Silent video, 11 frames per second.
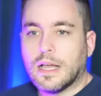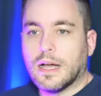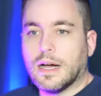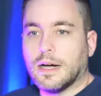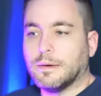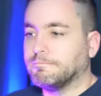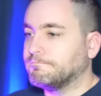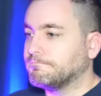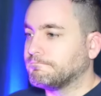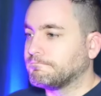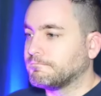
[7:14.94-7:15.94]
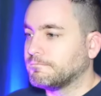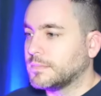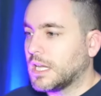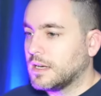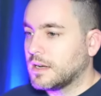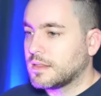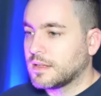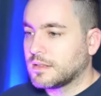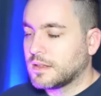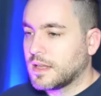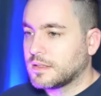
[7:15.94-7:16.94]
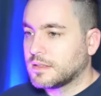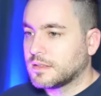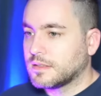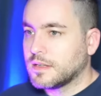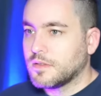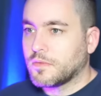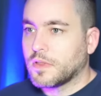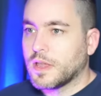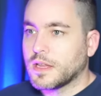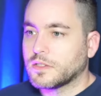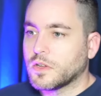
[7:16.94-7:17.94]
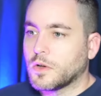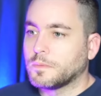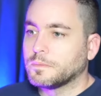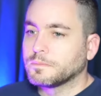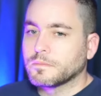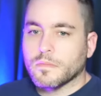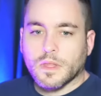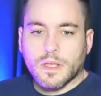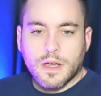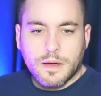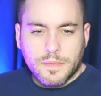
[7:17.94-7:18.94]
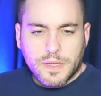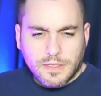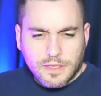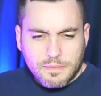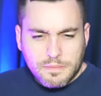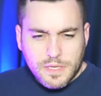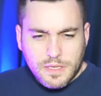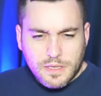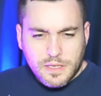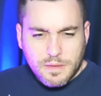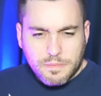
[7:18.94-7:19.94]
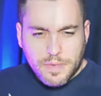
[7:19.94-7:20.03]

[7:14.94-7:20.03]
Um, yeah, and I think that's it for that. So, um, yeah, let me get